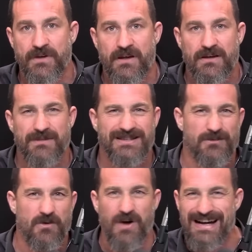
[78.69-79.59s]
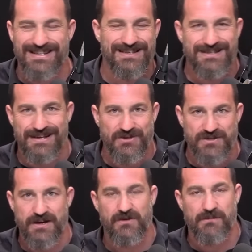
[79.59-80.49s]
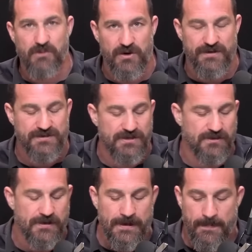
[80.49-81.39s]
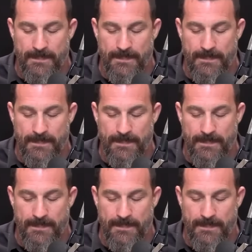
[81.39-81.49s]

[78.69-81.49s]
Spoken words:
You might say, well, why is this interesting or important to